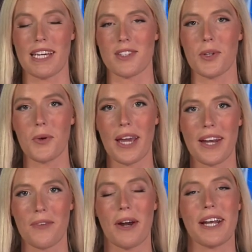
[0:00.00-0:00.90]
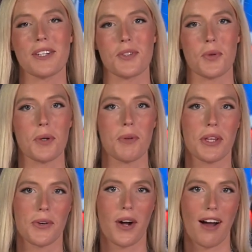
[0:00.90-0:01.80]
It's located right next door to a
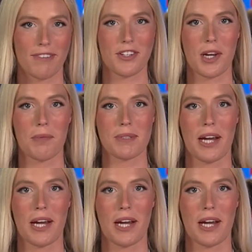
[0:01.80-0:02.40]
little coffee shop